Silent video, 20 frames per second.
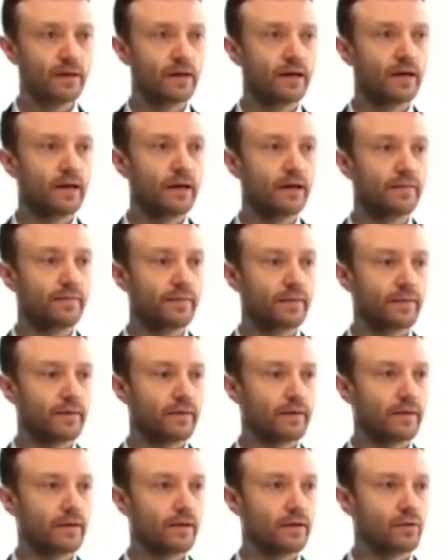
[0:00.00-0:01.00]

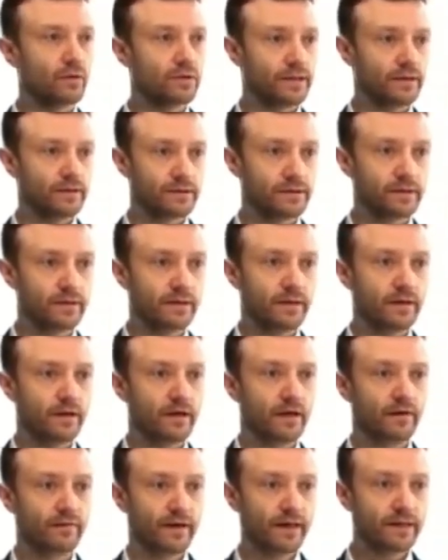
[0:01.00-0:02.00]
What else?
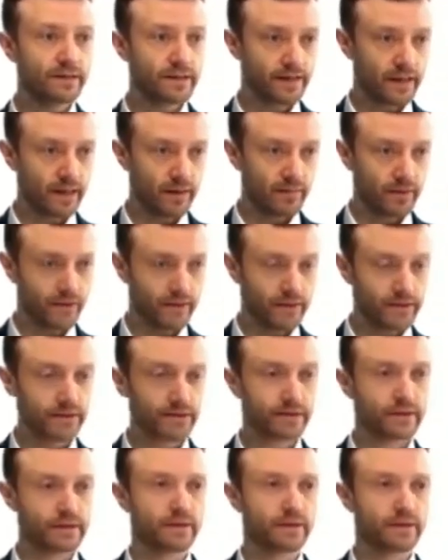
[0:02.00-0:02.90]
Financing companies.